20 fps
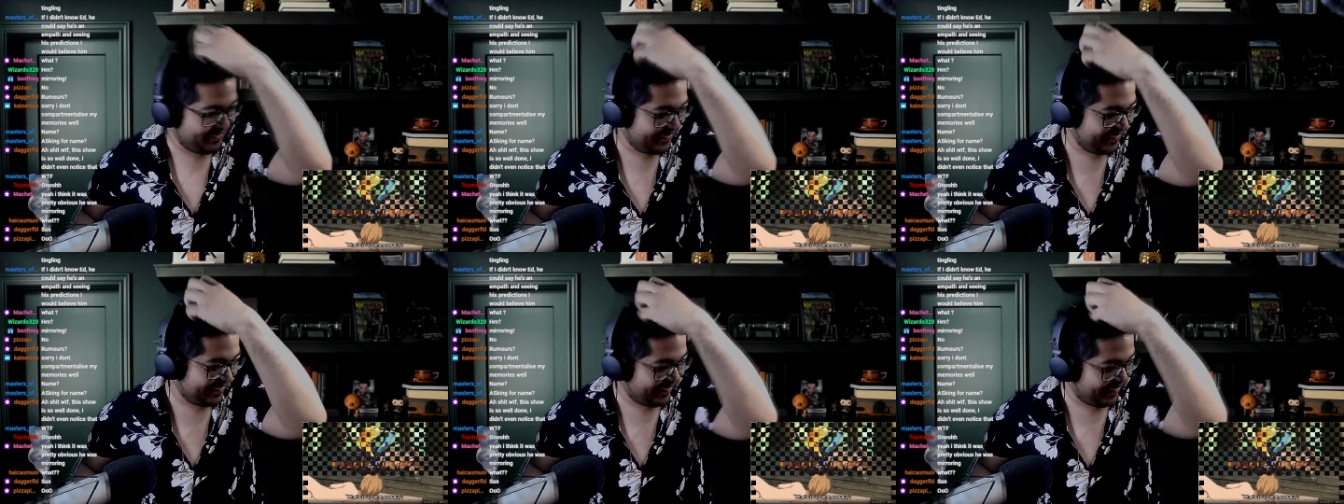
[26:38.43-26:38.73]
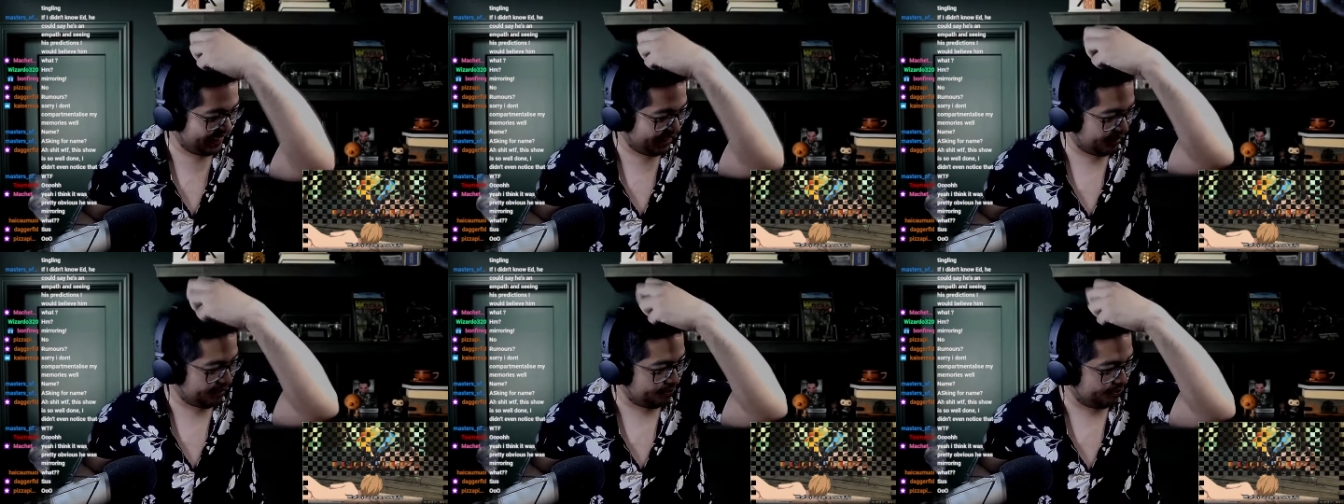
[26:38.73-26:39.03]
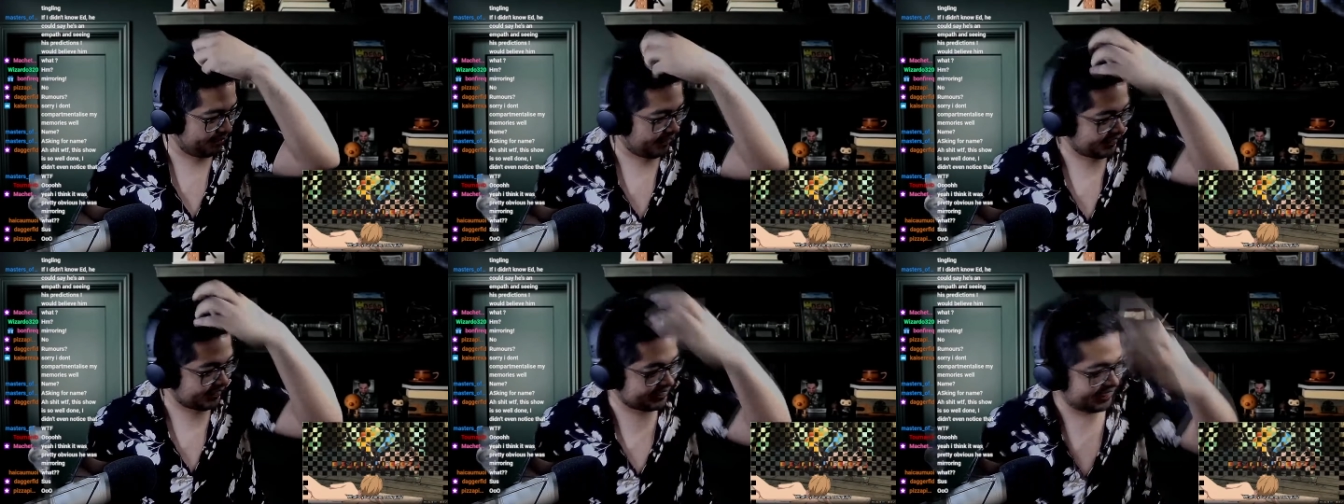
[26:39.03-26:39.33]
Yeah,
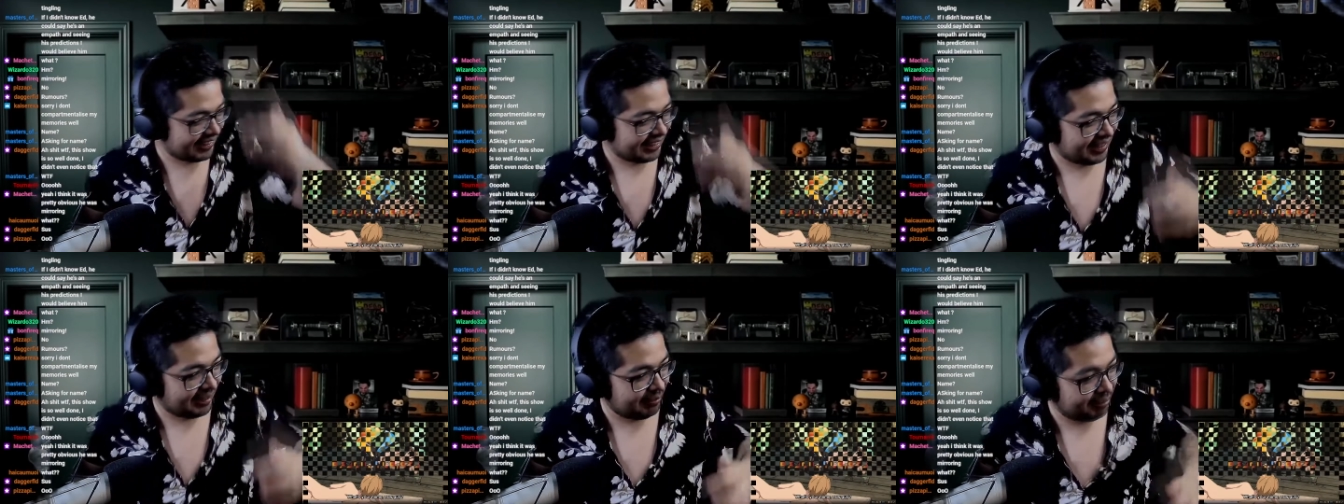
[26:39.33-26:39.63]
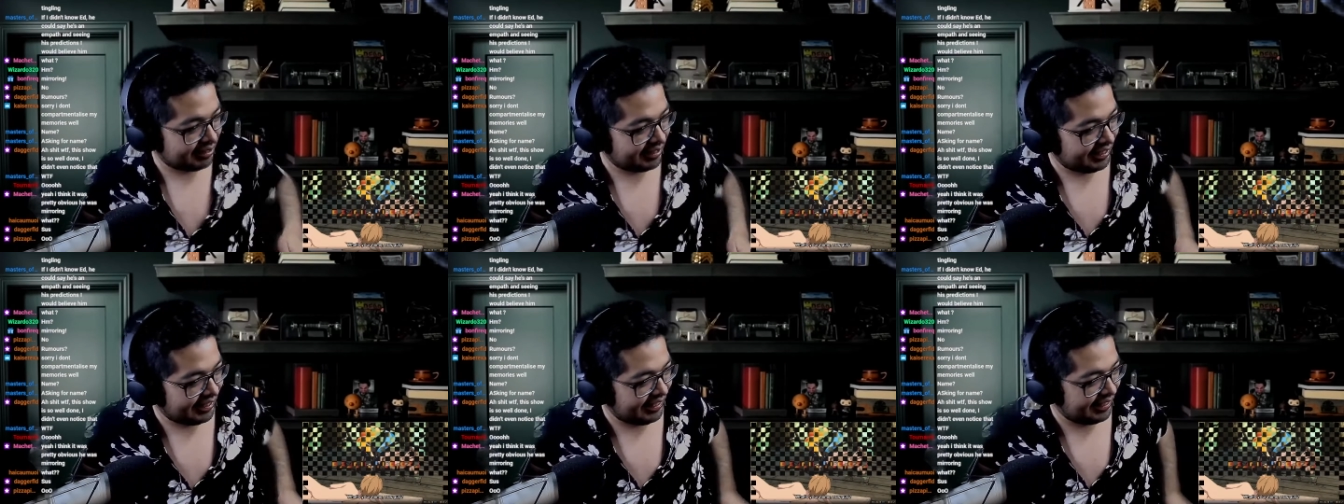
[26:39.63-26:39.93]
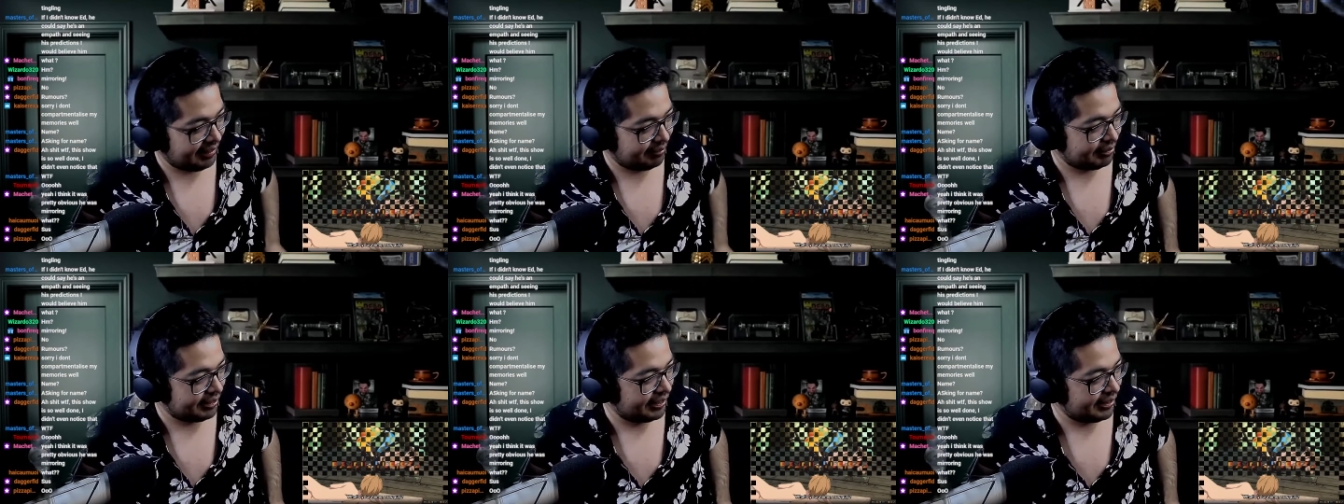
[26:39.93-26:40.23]
Mark Tank, I'm
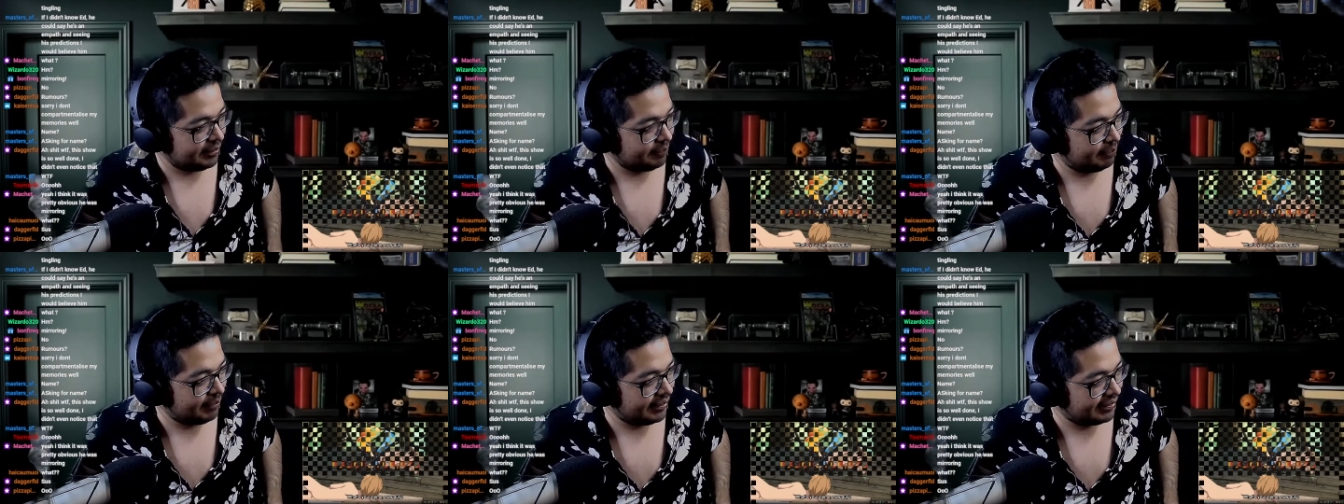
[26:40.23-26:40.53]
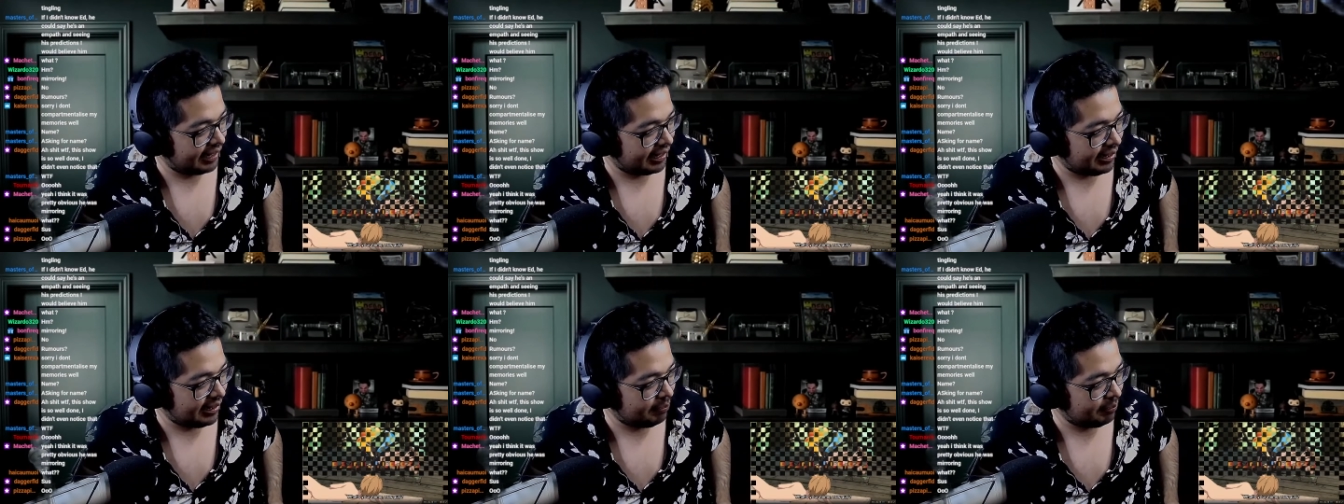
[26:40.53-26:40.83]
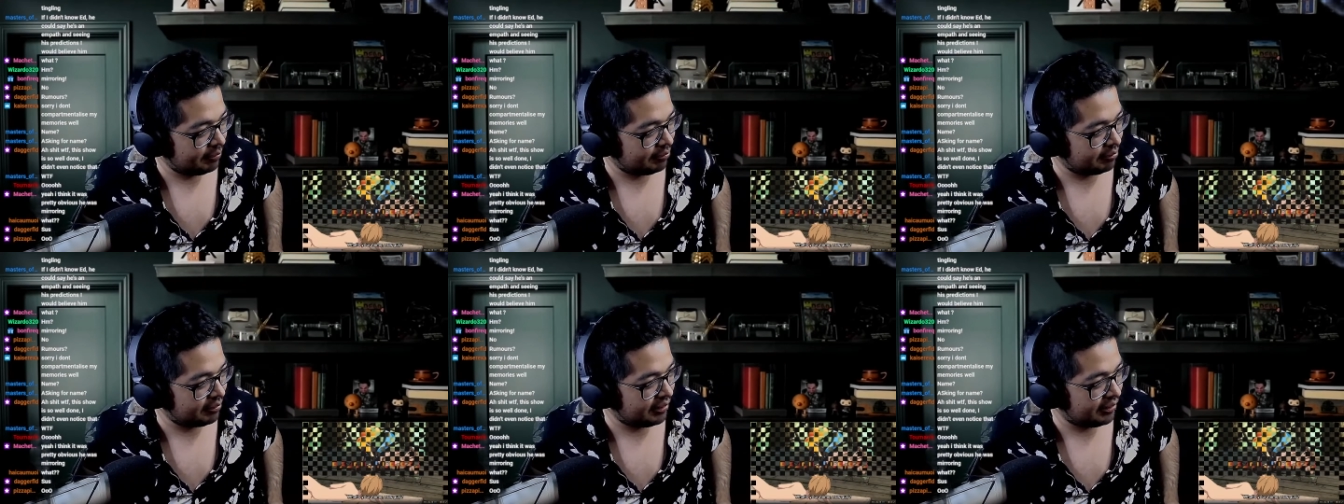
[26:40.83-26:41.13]
glad you picked that
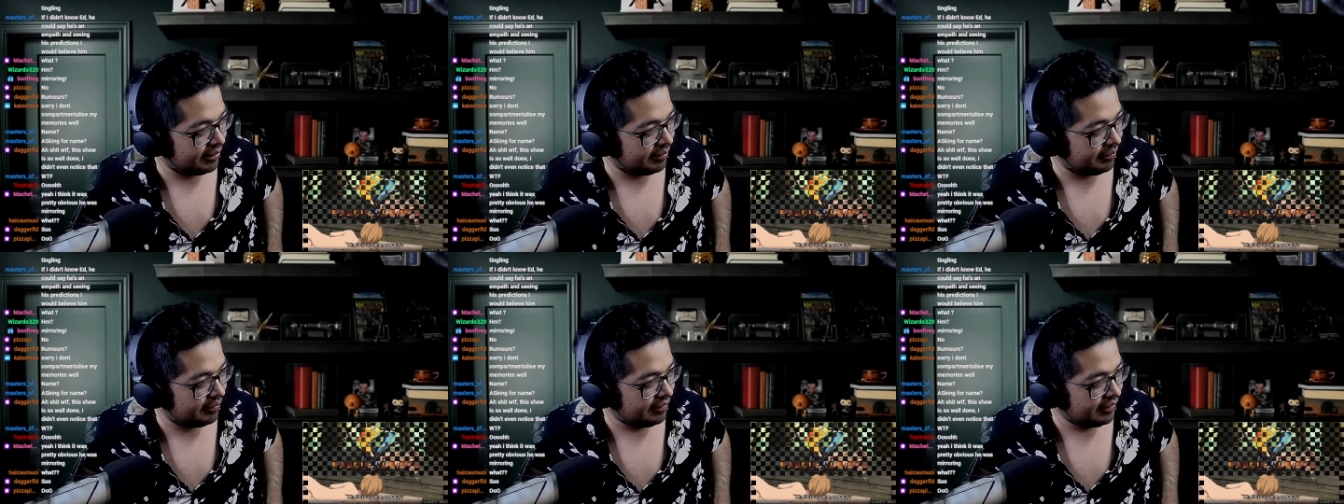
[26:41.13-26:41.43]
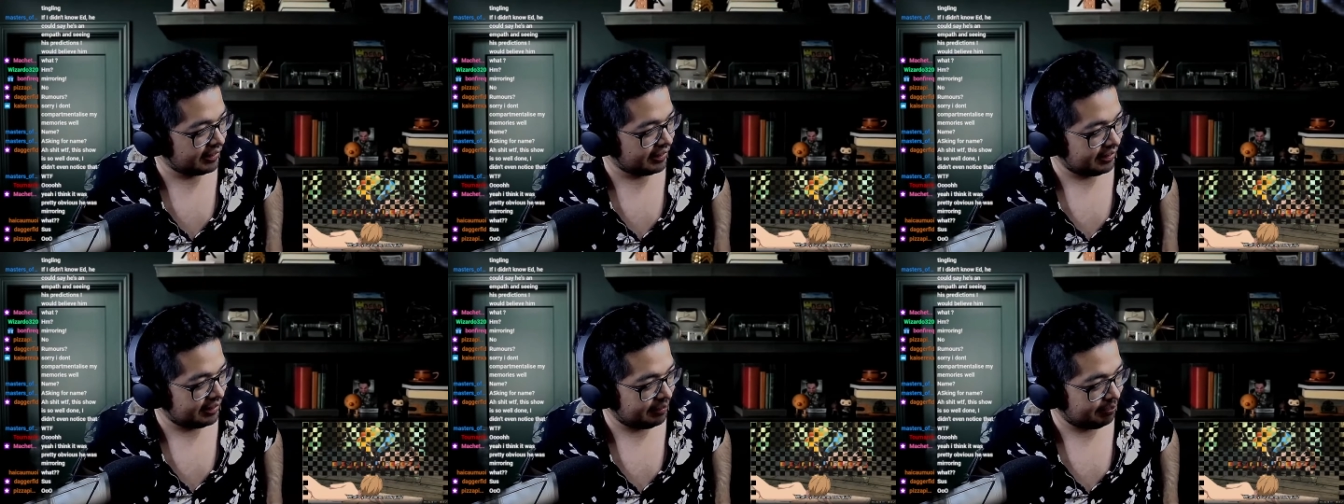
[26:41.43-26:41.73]
up as well.